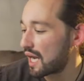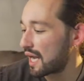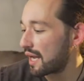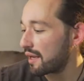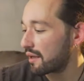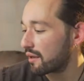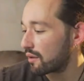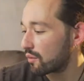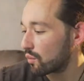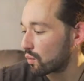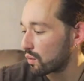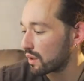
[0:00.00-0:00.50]

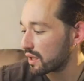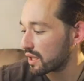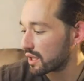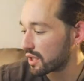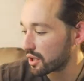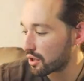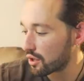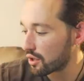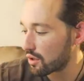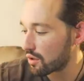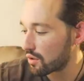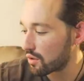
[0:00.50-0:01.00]
We're going to
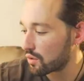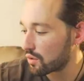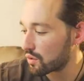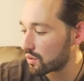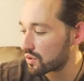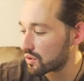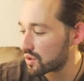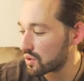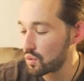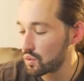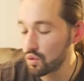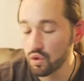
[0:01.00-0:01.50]
go
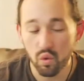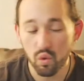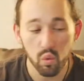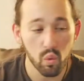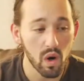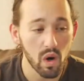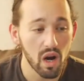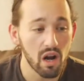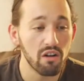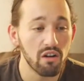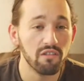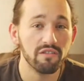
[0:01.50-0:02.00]
to
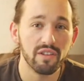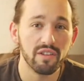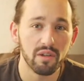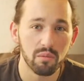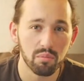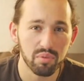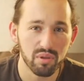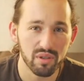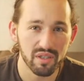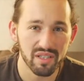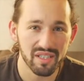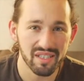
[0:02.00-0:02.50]

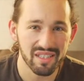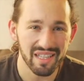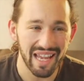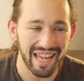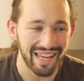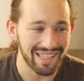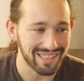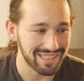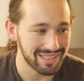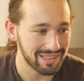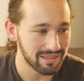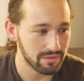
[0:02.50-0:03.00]

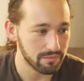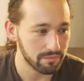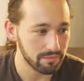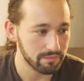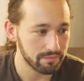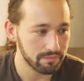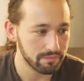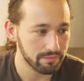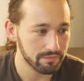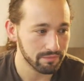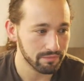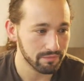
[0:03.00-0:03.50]
12%.
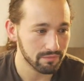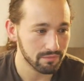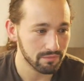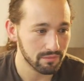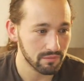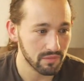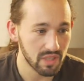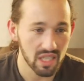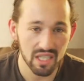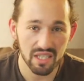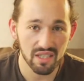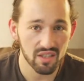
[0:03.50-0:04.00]

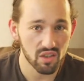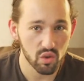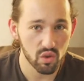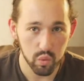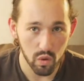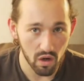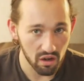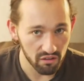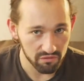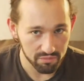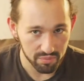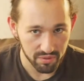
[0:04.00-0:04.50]
This is
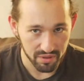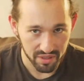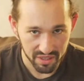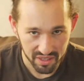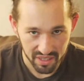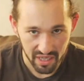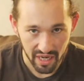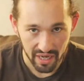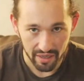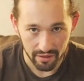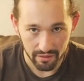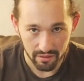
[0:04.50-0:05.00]

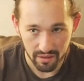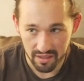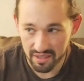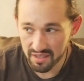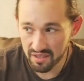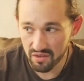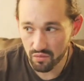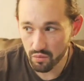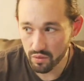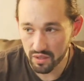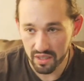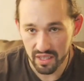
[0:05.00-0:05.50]
12%. This is
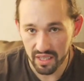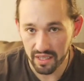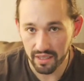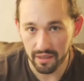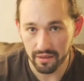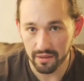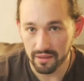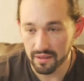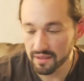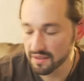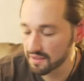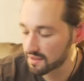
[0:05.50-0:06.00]

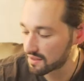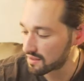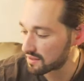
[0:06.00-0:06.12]
ridiculous.